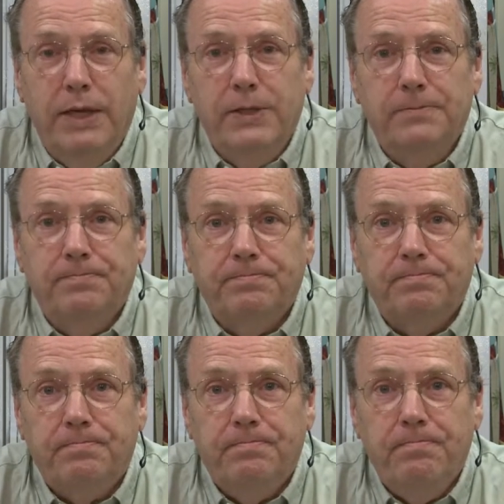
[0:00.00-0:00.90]
better
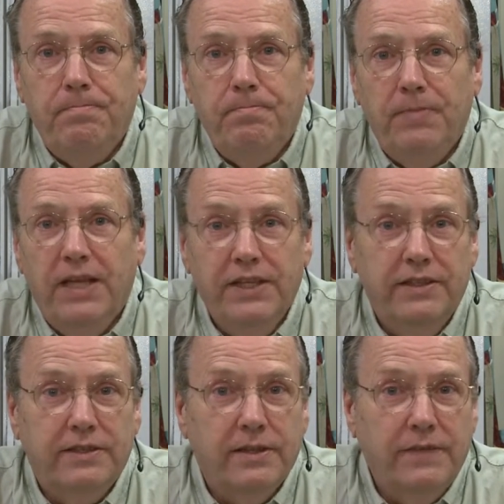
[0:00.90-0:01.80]
and they
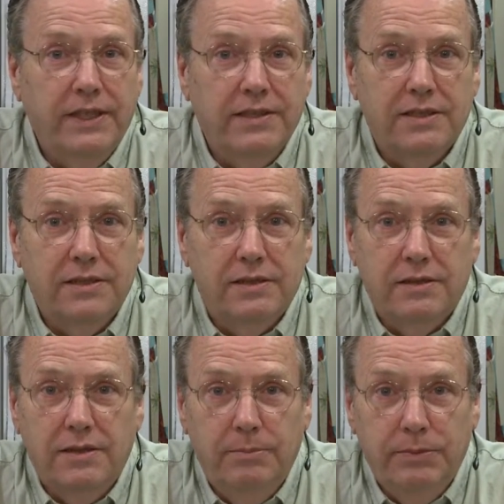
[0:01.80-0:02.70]
discovered that's
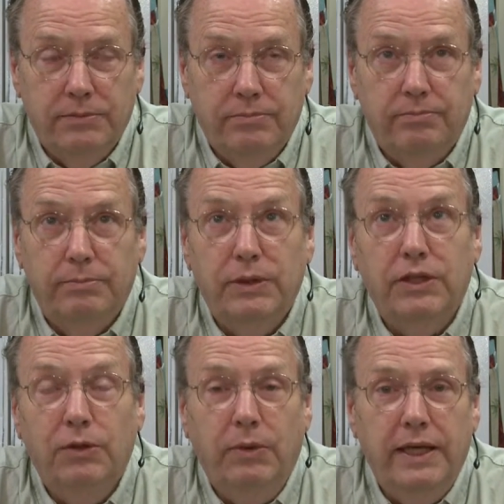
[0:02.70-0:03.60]
the
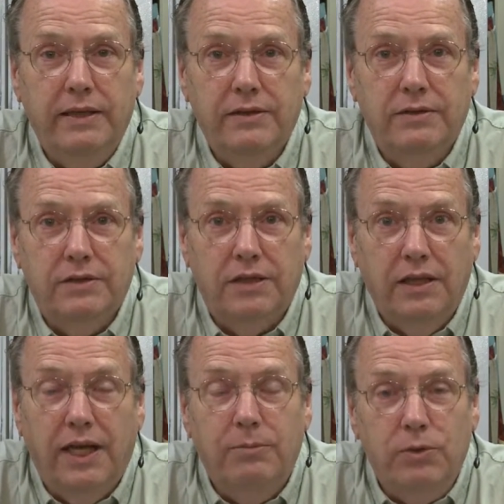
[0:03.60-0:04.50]
Milky Way. It's a
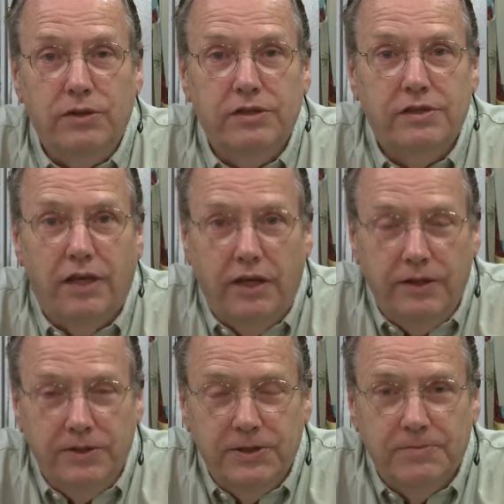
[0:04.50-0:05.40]
lot more
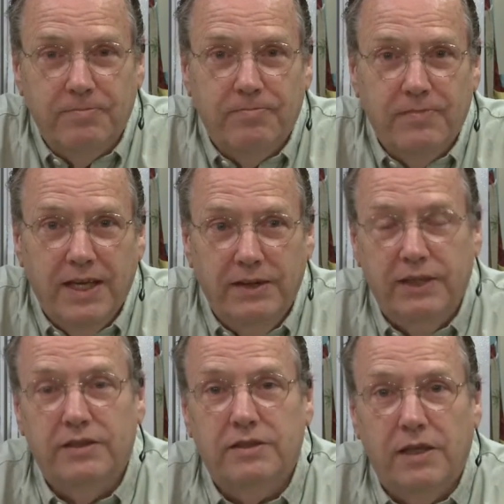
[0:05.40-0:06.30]
stars, and they
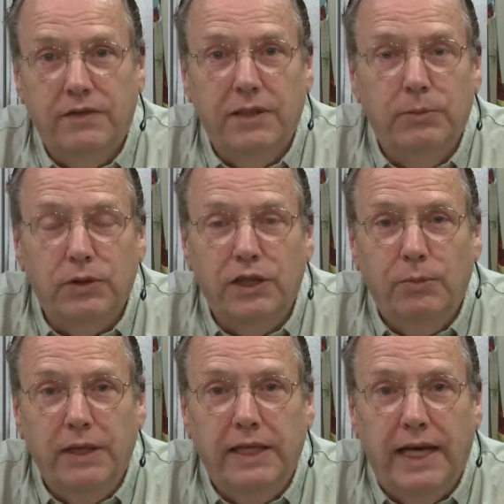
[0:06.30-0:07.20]
discovered the Milky
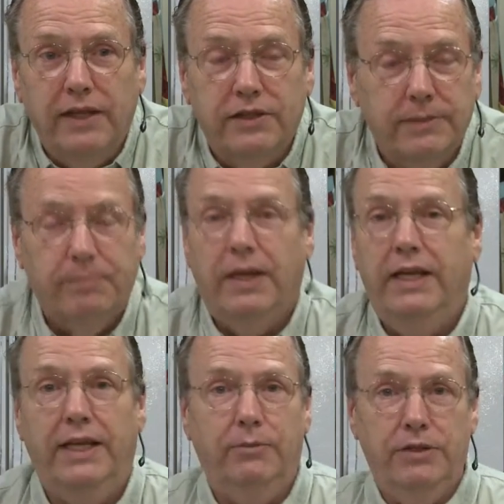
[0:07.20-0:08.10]
Way galaxy,
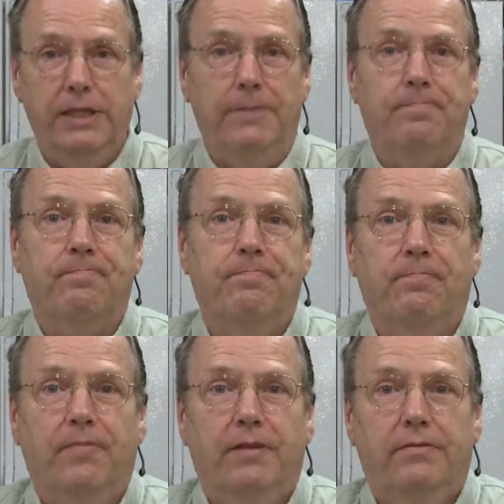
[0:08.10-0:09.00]
and that was it.
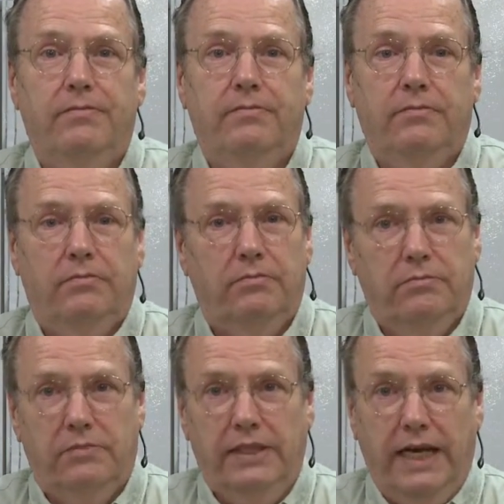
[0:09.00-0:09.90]

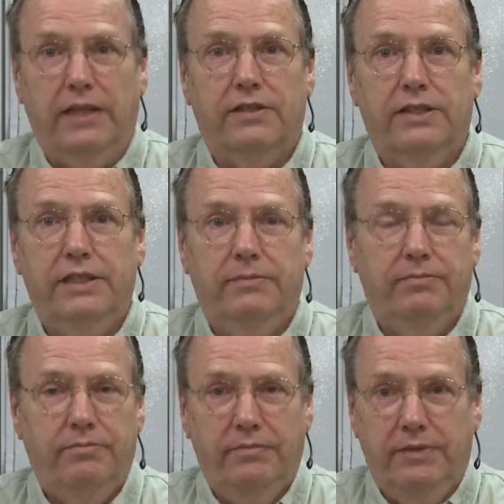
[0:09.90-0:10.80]
Galaxy,
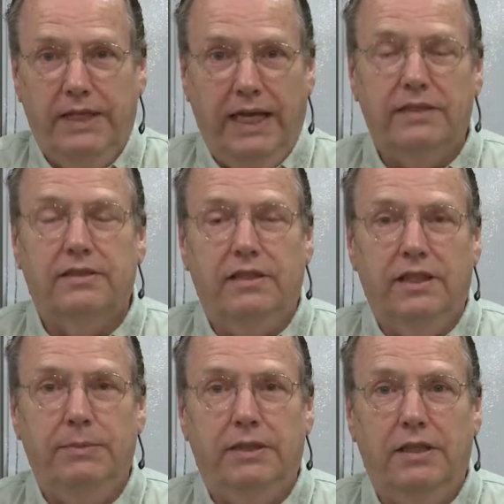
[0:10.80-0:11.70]
that's the
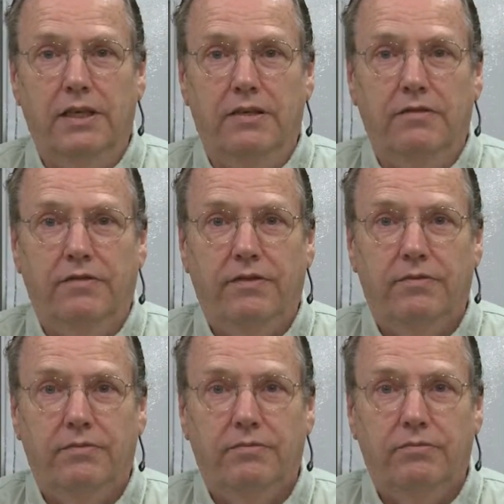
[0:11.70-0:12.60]
limit of
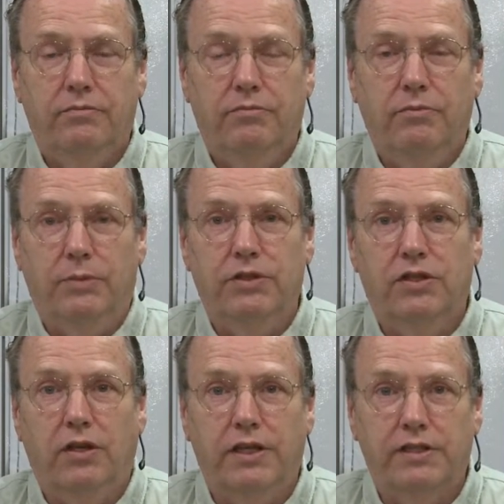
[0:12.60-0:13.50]
what was
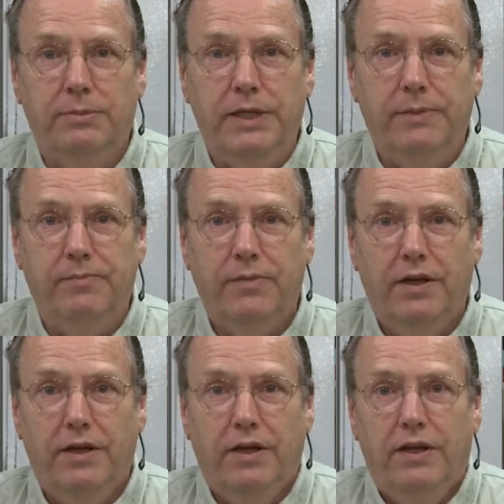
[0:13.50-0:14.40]
thought to be
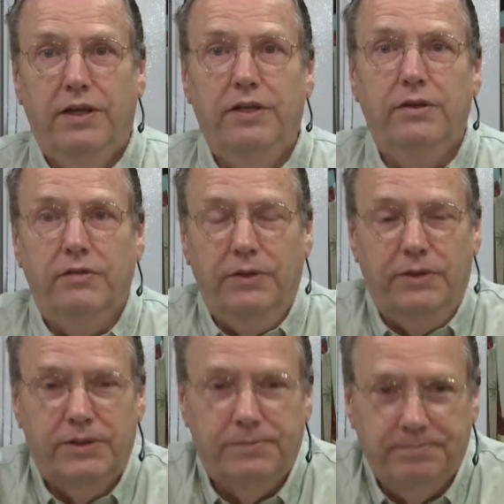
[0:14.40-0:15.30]
the
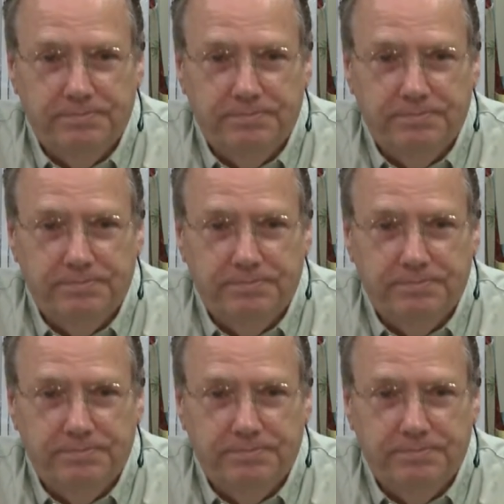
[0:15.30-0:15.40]
universe.